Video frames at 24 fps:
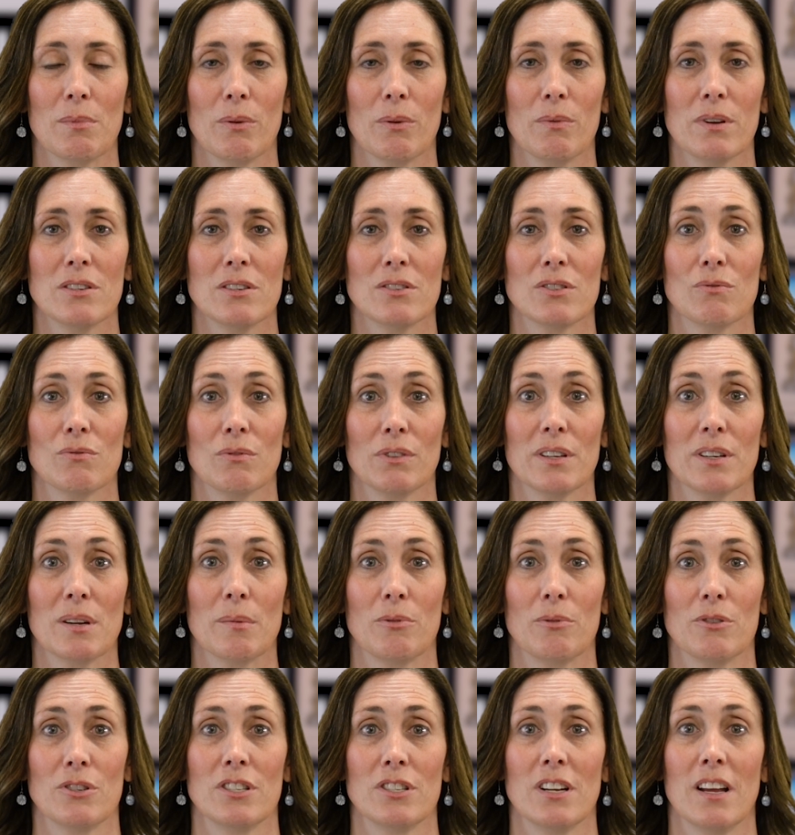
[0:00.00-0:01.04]
But we just really
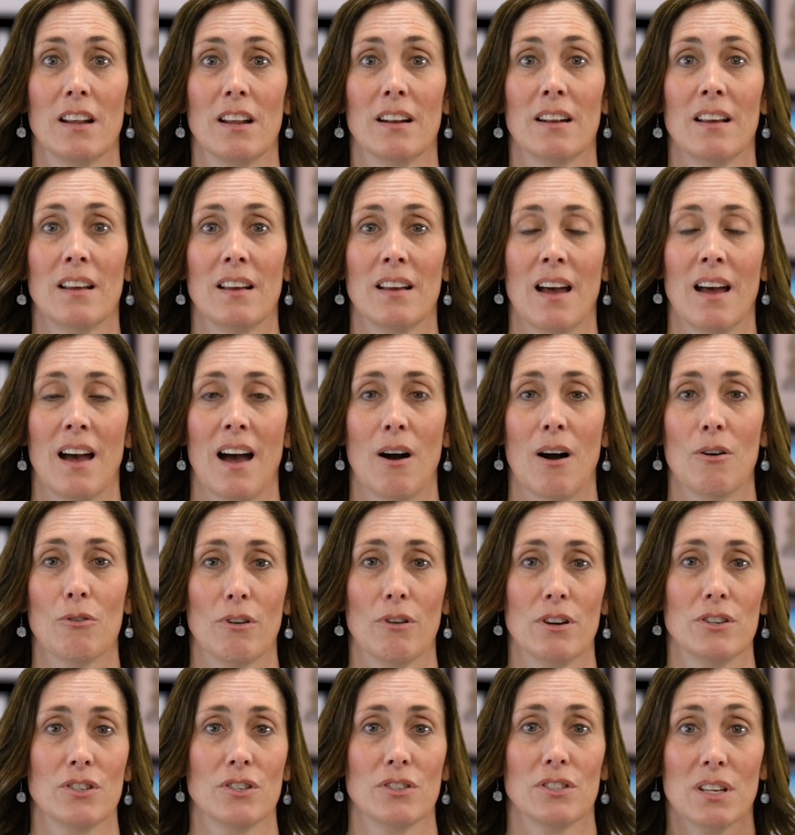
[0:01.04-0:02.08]
appreciate how
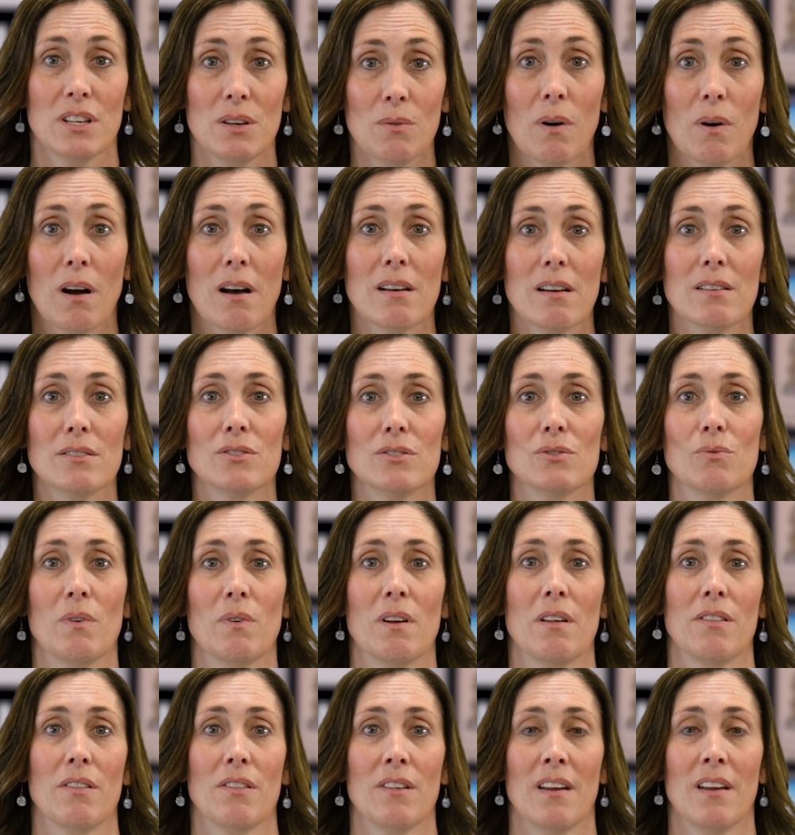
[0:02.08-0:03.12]
gracious he was
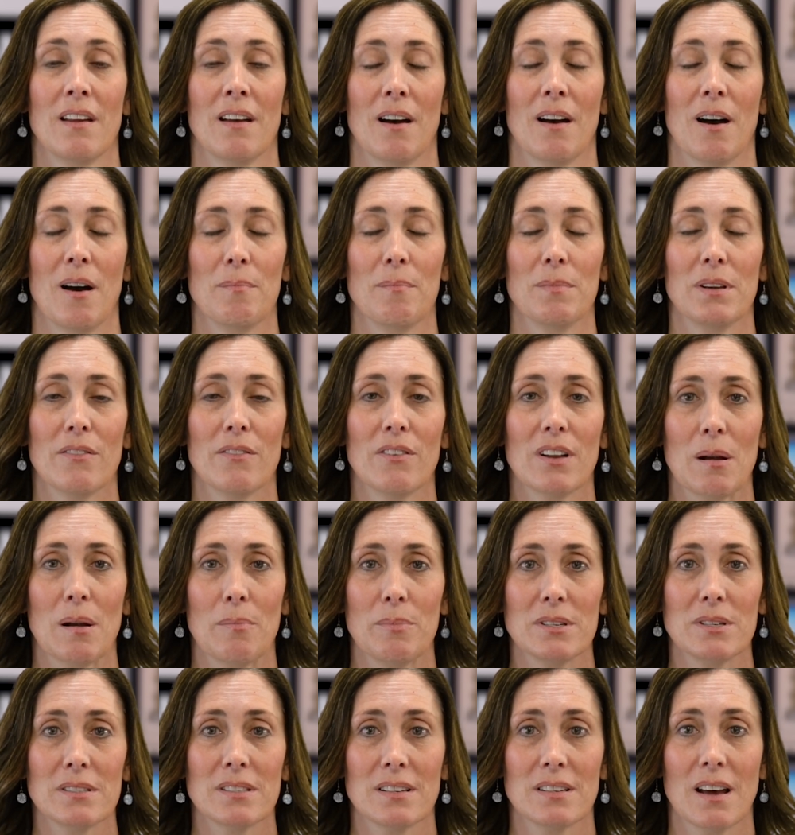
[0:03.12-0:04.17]
with giving
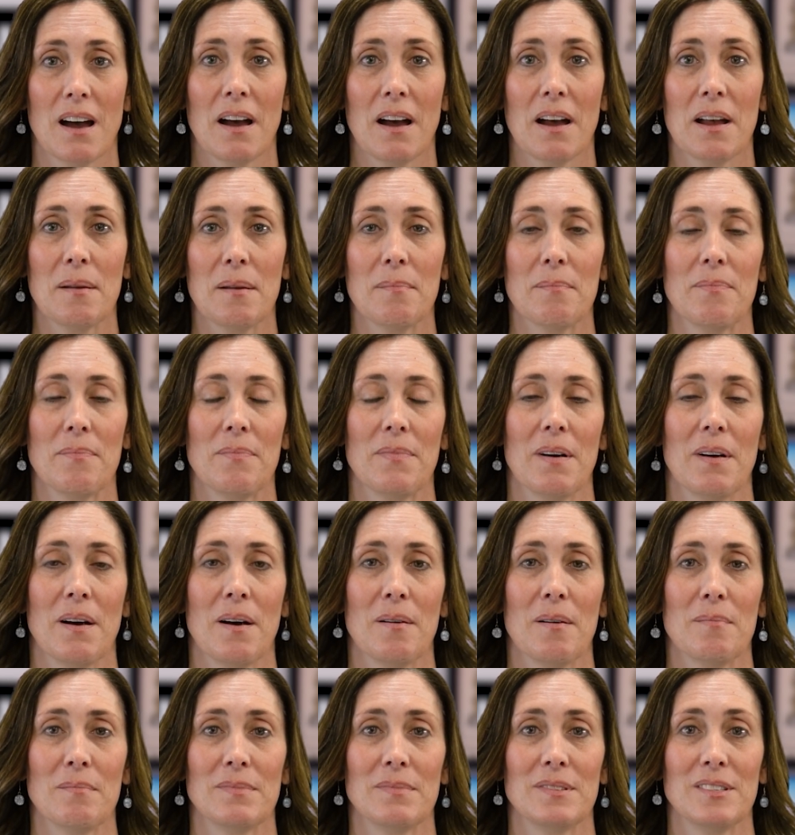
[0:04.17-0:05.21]
up his time
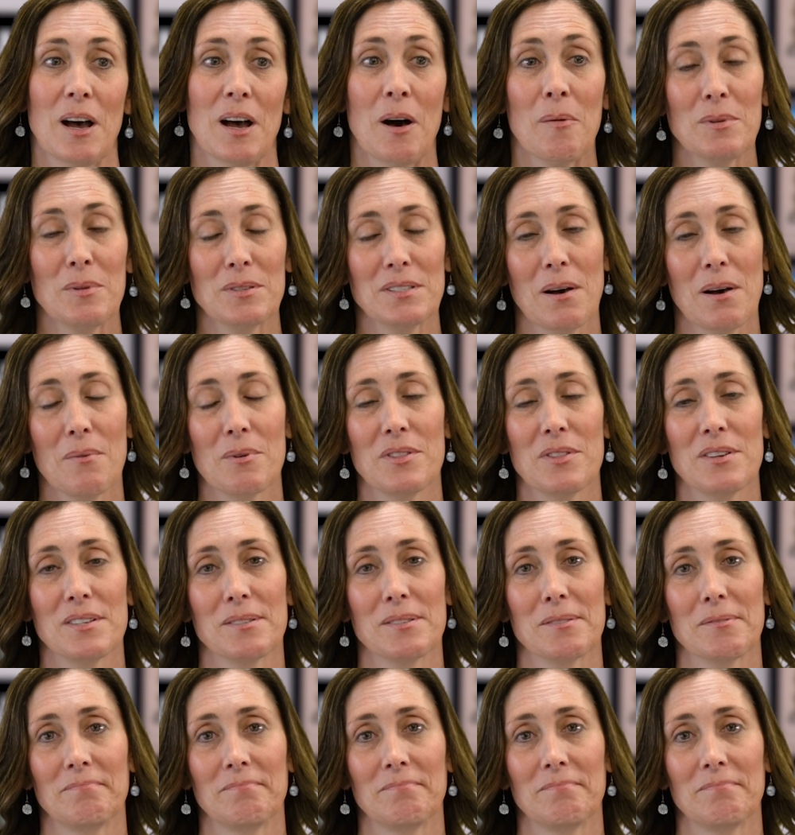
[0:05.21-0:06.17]
to help us out with this.